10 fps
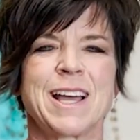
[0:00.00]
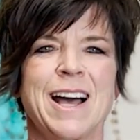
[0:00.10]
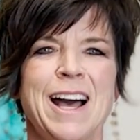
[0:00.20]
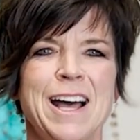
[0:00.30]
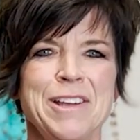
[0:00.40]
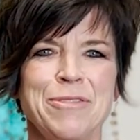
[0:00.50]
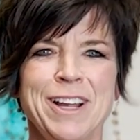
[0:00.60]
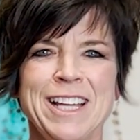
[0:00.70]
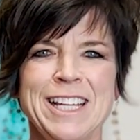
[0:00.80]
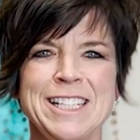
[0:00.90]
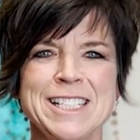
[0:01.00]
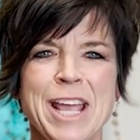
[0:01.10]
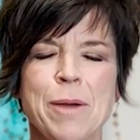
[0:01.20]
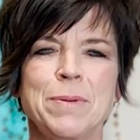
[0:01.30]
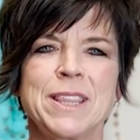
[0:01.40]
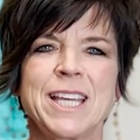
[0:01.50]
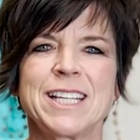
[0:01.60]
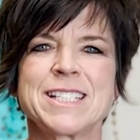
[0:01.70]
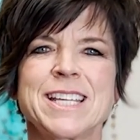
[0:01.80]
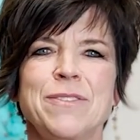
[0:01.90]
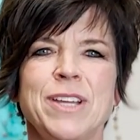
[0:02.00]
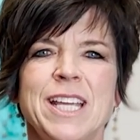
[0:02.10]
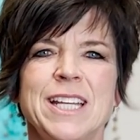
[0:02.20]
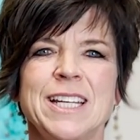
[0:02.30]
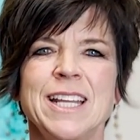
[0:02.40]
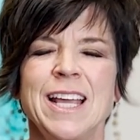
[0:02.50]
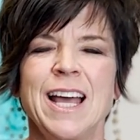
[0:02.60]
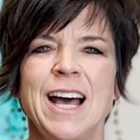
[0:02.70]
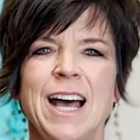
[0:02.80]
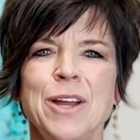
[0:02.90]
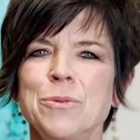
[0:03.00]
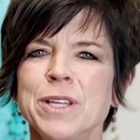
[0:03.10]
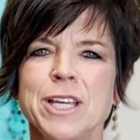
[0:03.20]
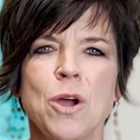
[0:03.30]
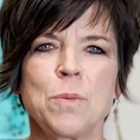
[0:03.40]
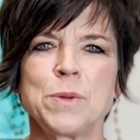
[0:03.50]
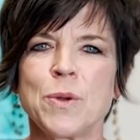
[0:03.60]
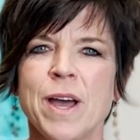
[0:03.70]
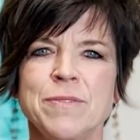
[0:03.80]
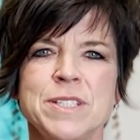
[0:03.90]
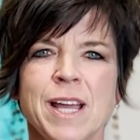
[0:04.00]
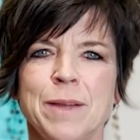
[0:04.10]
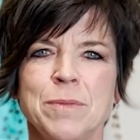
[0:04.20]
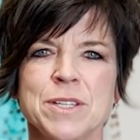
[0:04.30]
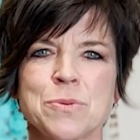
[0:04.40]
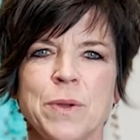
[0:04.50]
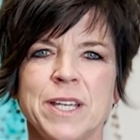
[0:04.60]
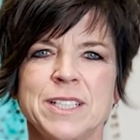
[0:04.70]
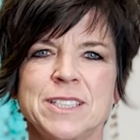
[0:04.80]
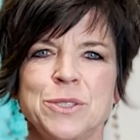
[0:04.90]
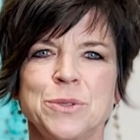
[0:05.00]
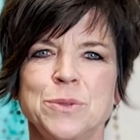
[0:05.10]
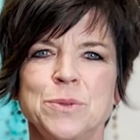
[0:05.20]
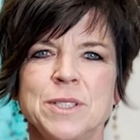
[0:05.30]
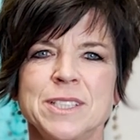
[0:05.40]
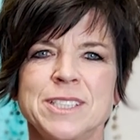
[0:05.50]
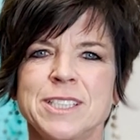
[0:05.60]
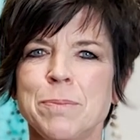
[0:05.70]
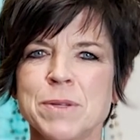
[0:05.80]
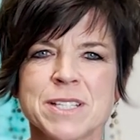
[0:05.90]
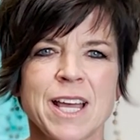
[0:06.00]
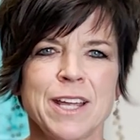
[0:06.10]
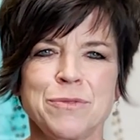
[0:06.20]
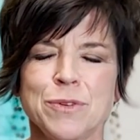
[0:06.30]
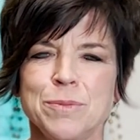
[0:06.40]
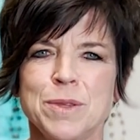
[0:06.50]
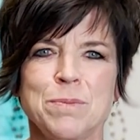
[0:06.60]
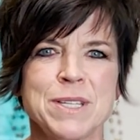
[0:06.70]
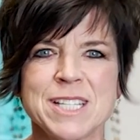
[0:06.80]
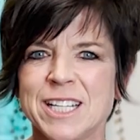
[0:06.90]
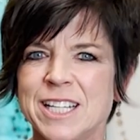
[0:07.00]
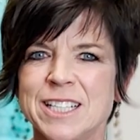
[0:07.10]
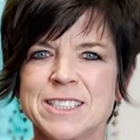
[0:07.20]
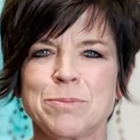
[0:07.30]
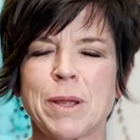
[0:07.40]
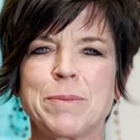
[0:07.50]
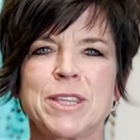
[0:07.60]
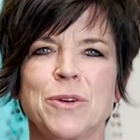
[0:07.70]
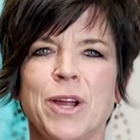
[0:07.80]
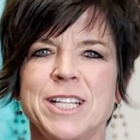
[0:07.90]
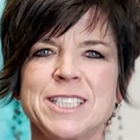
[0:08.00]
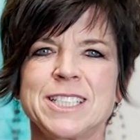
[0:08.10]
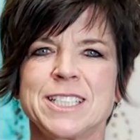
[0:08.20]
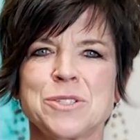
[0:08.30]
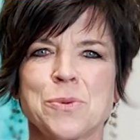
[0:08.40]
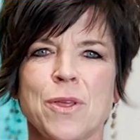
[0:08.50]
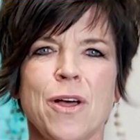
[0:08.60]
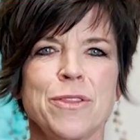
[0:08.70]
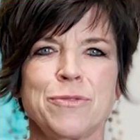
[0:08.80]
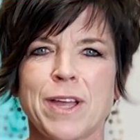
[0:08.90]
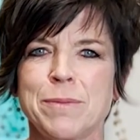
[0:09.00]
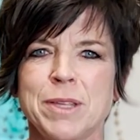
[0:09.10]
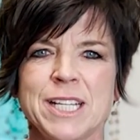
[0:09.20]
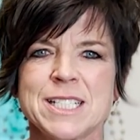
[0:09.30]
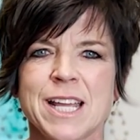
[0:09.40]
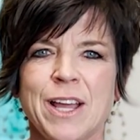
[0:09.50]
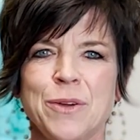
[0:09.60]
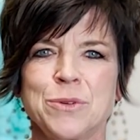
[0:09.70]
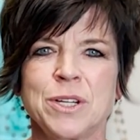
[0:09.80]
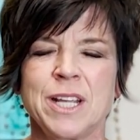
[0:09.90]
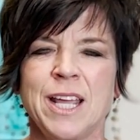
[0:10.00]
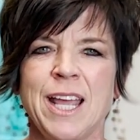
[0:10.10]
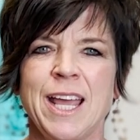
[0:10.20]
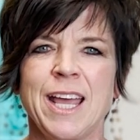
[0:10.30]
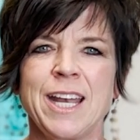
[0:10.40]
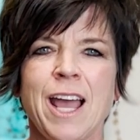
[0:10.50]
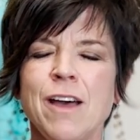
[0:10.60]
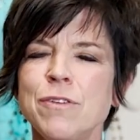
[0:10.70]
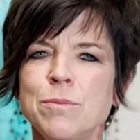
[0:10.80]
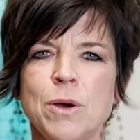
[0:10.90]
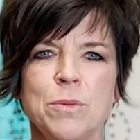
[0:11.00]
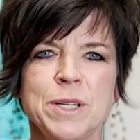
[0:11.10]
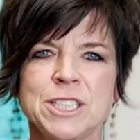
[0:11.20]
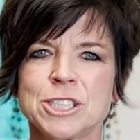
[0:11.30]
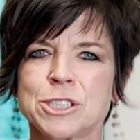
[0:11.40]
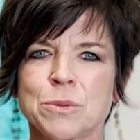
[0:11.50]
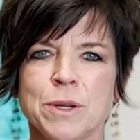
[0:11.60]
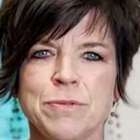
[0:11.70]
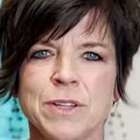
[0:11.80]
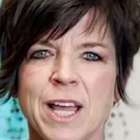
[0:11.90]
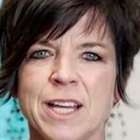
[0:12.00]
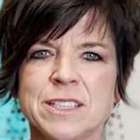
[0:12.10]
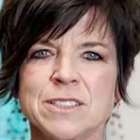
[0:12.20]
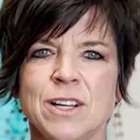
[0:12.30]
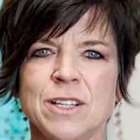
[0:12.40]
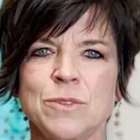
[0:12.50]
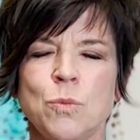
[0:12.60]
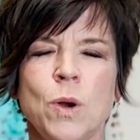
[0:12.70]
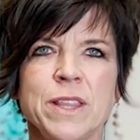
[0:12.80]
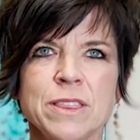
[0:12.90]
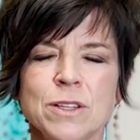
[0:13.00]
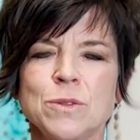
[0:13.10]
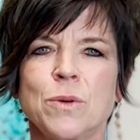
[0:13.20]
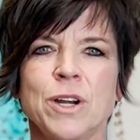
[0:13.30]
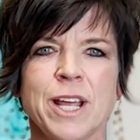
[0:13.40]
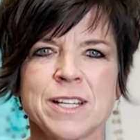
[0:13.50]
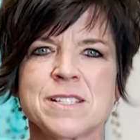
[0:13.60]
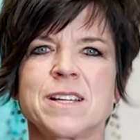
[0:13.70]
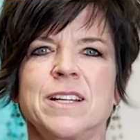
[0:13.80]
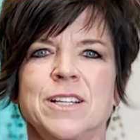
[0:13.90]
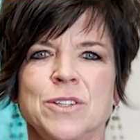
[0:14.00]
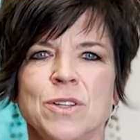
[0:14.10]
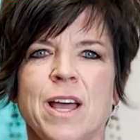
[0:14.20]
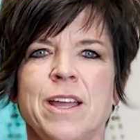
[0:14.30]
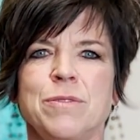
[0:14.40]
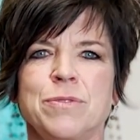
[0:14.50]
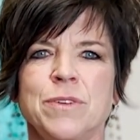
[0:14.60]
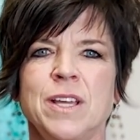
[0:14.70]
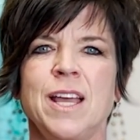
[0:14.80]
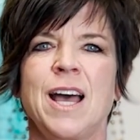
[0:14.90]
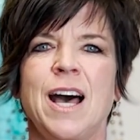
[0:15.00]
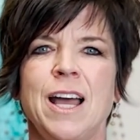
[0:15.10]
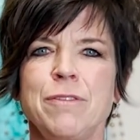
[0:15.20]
Hi, friends. Happy Thanksgiving. I really hope you have time this week to step aside from the busyness, maybe the craziness with all the family in town, and have a moment just to reflect on what the Lord has done in your life. I